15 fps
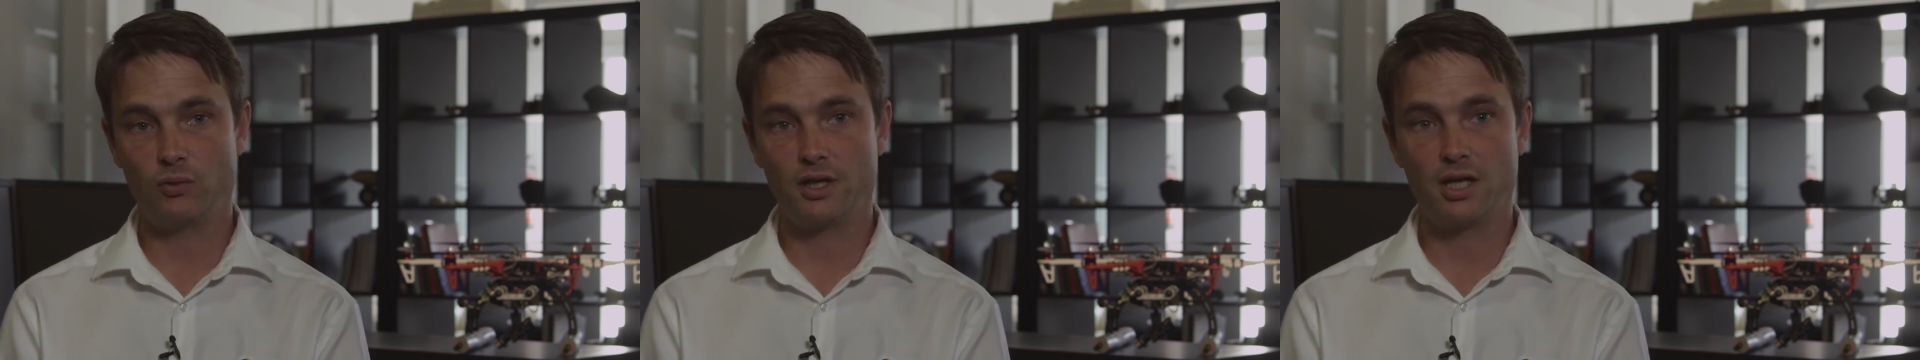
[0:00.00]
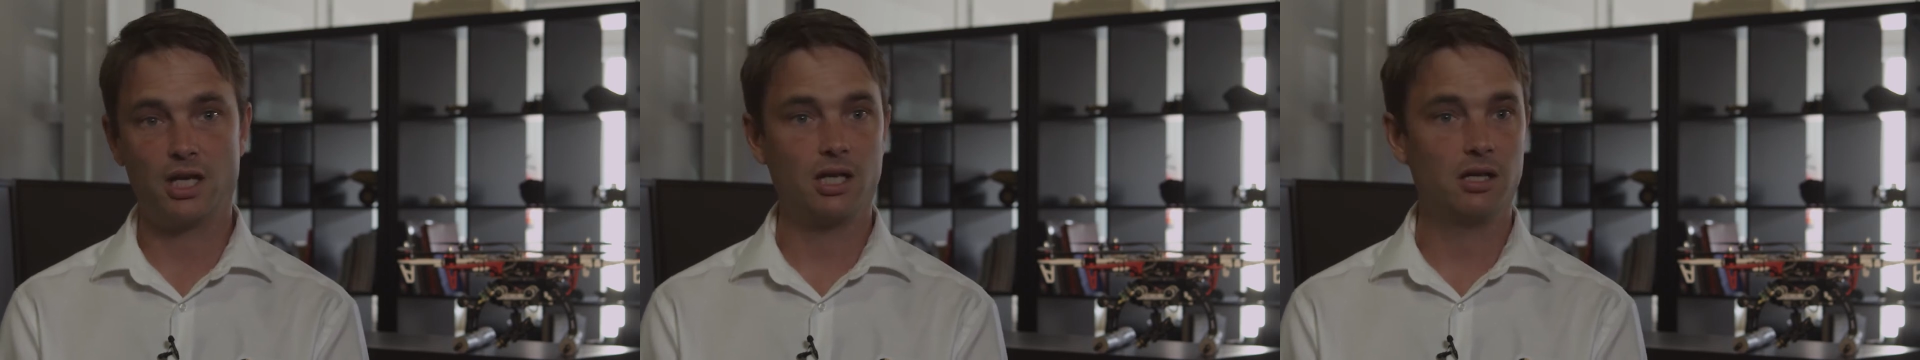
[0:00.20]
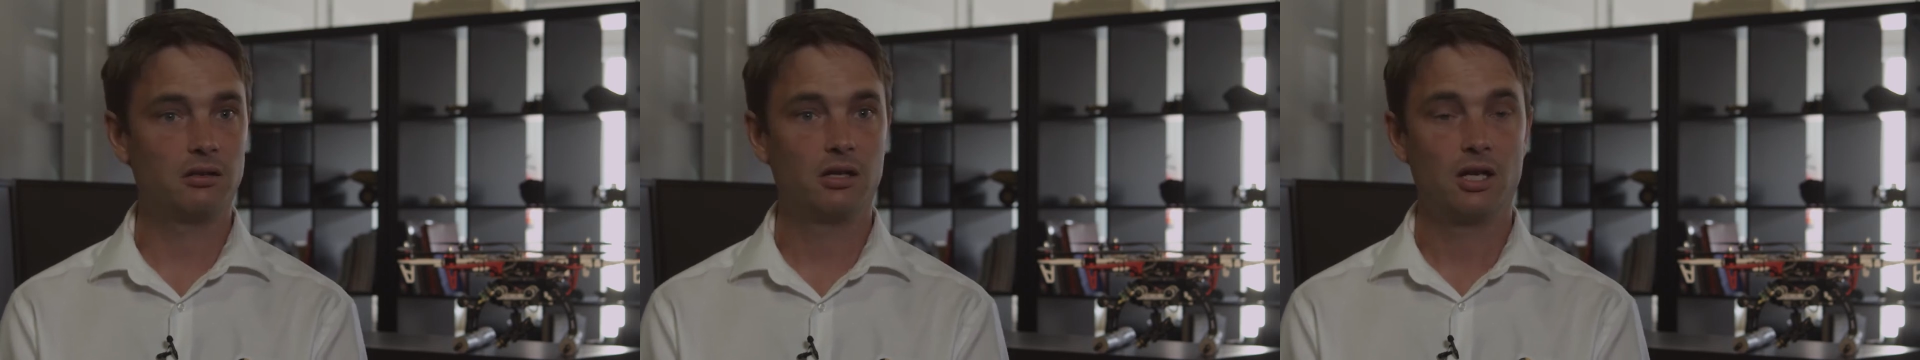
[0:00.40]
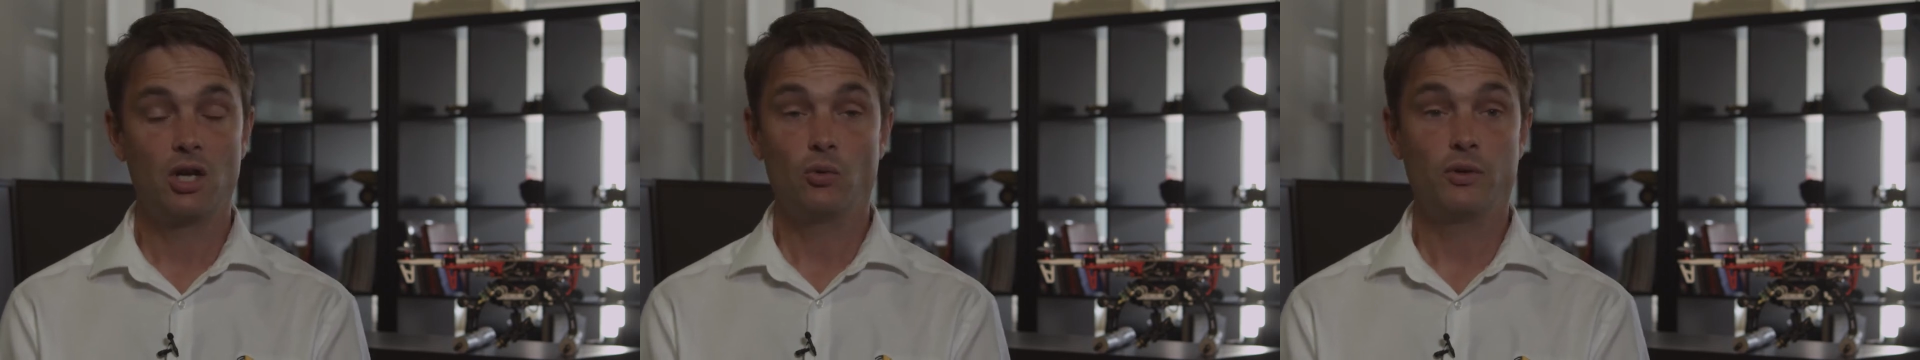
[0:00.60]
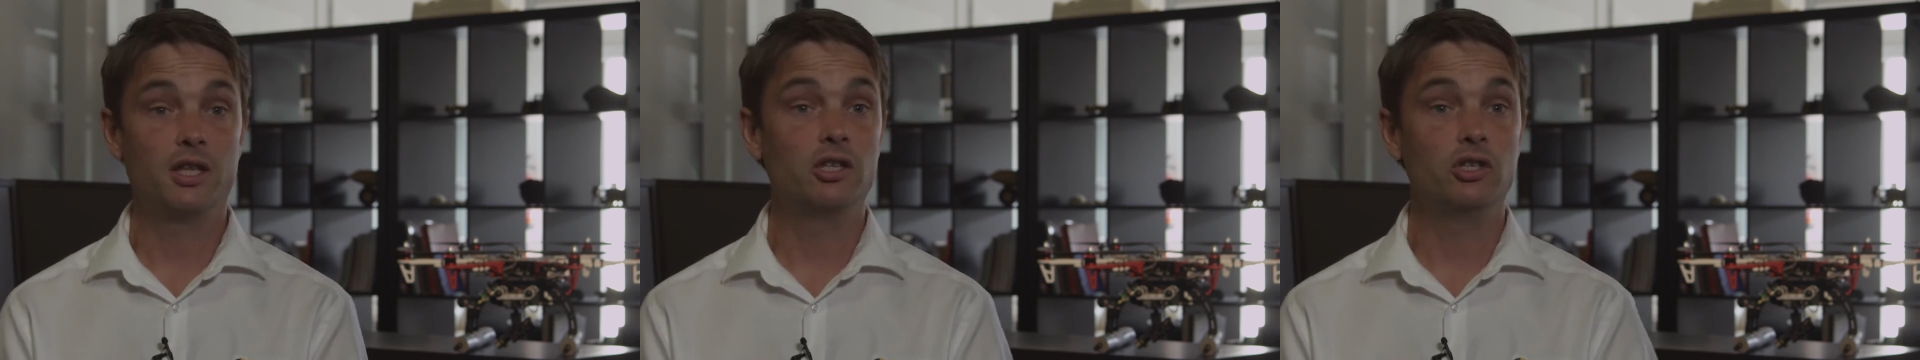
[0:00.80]
within
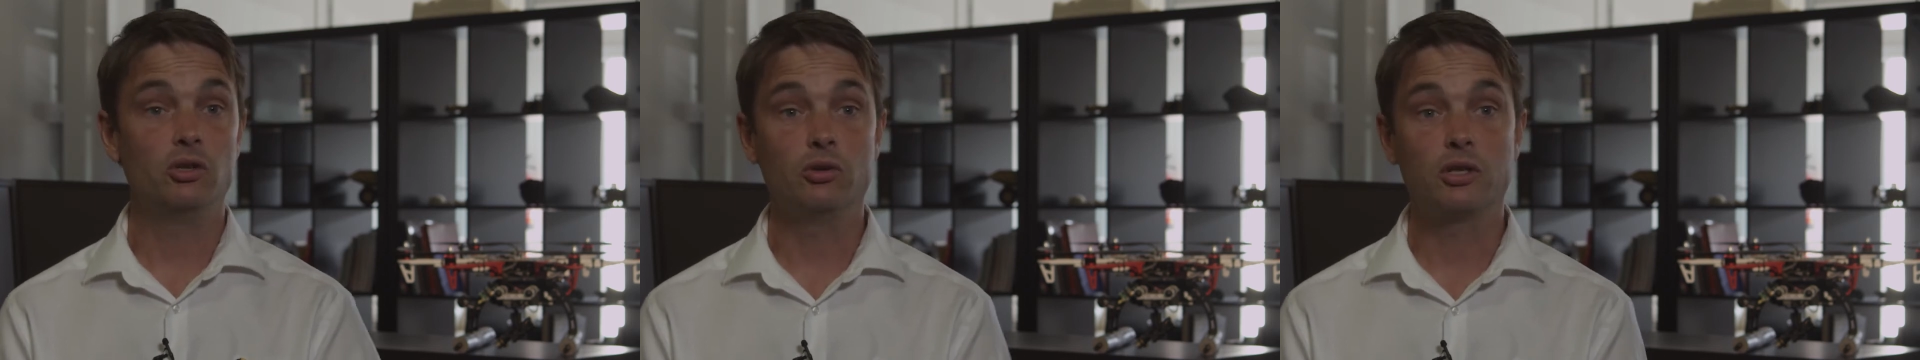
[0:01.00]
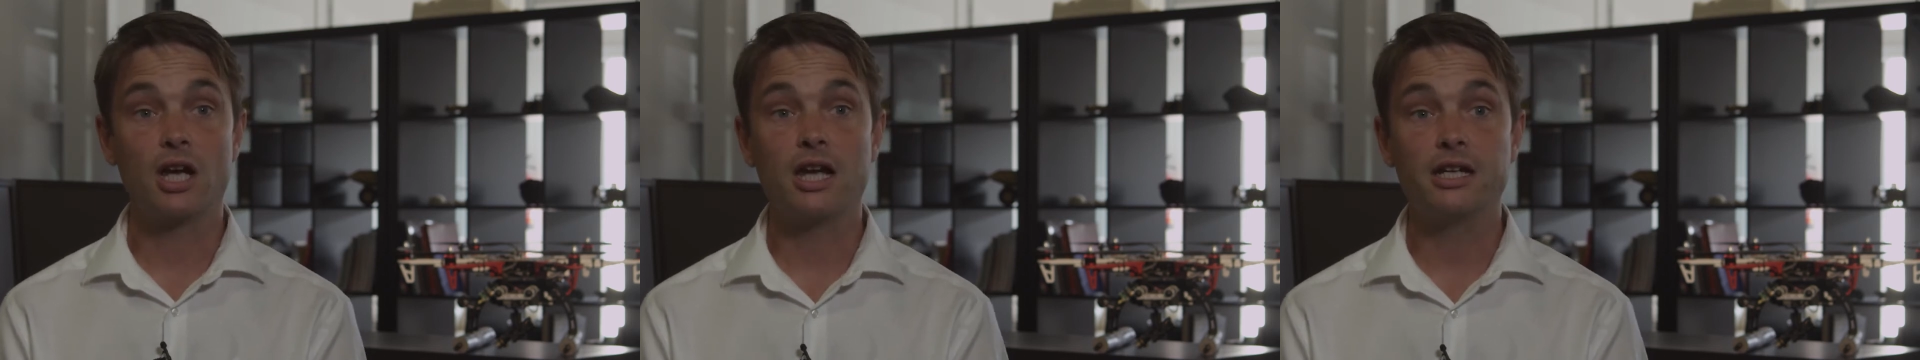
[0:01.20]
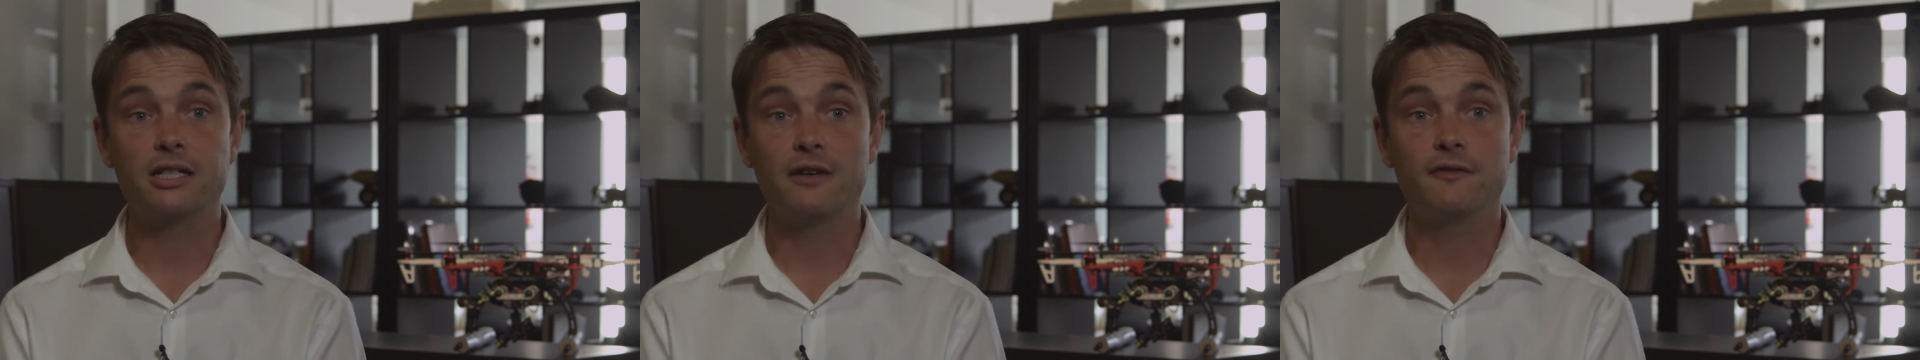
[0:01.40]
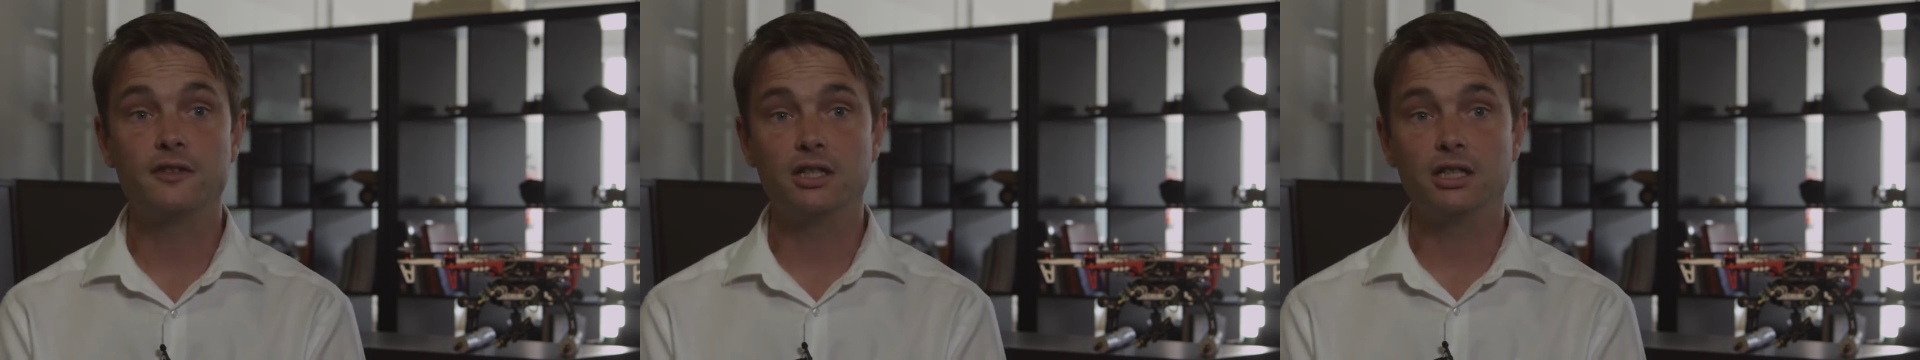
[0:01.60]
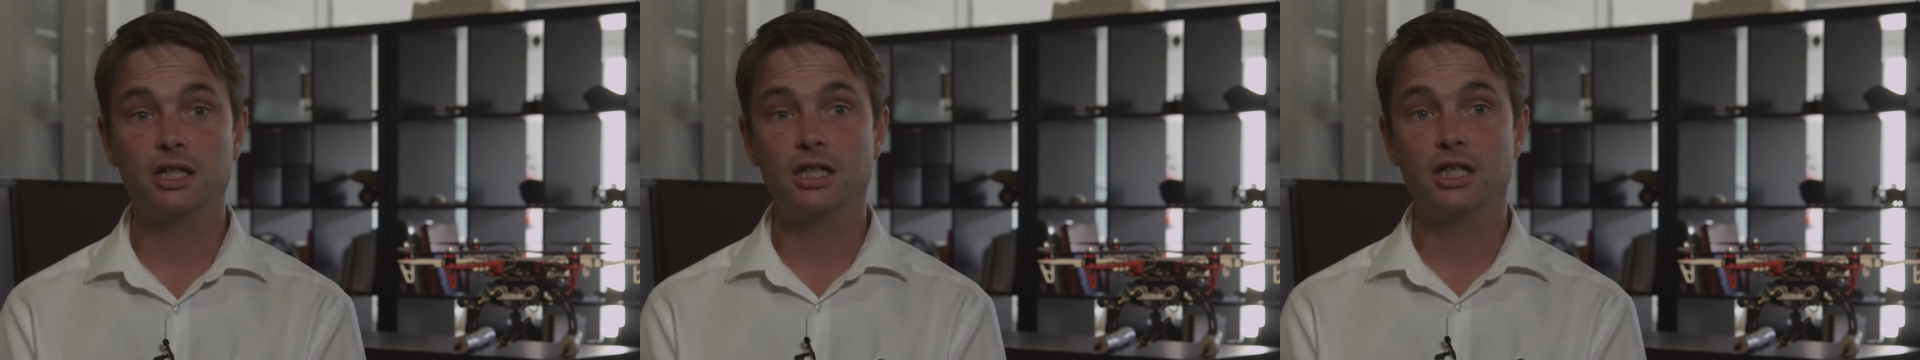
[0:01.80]
the UK,
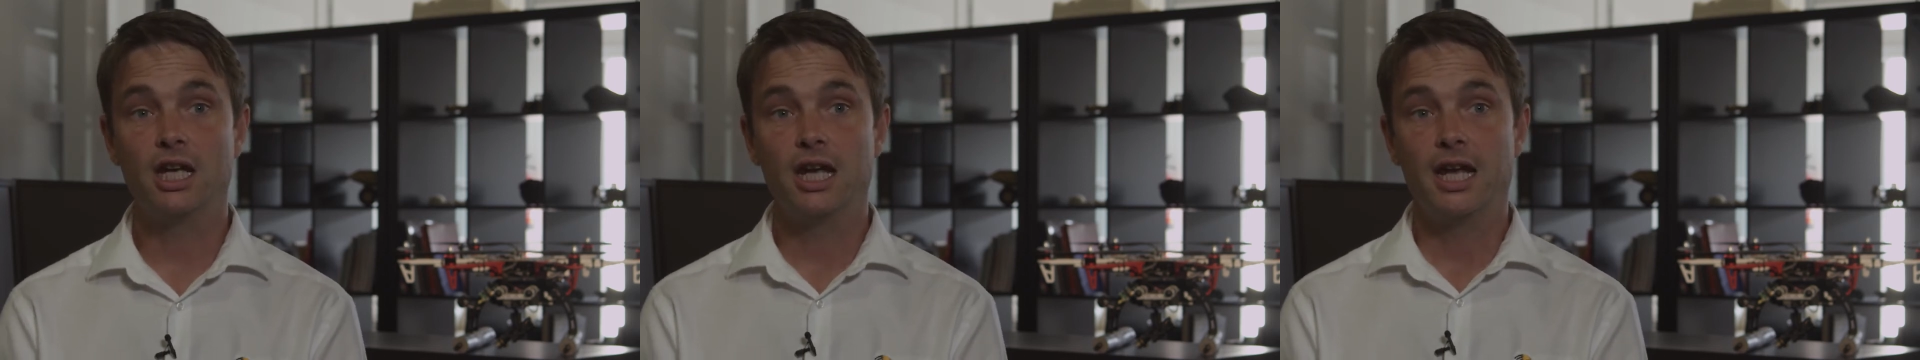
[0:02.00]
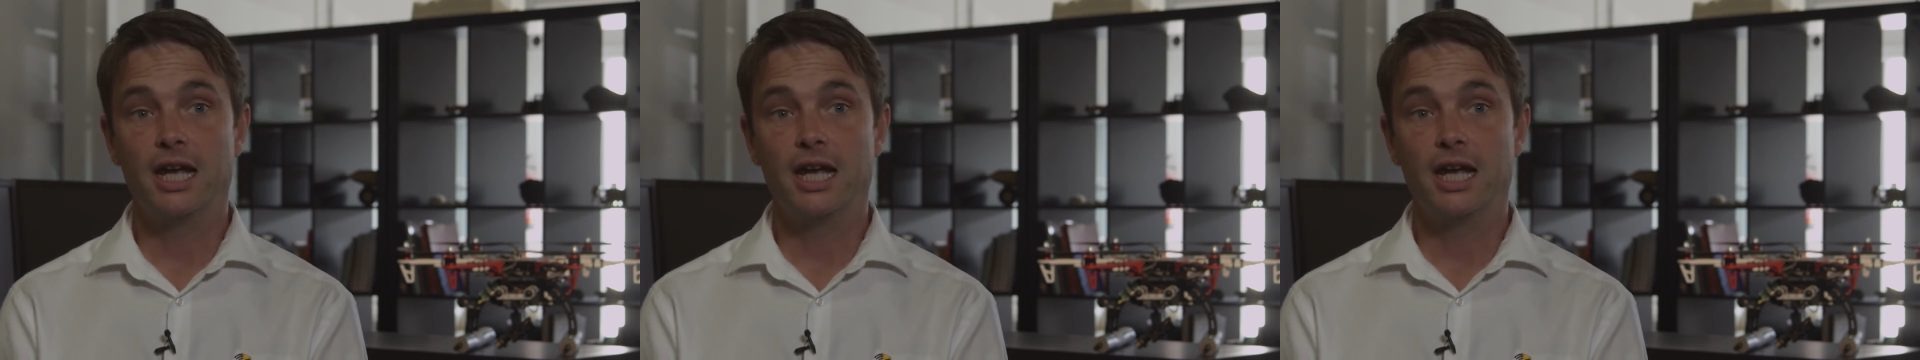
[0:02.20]
definitely